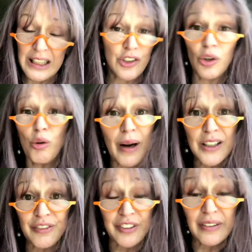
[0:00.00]
It's all right
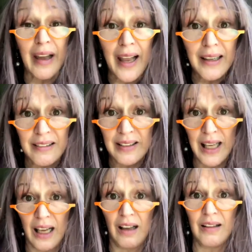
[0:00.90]
to feel
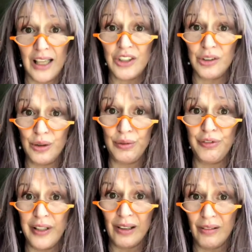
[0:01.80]
anything that you do
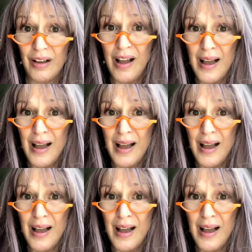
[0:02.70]
feel.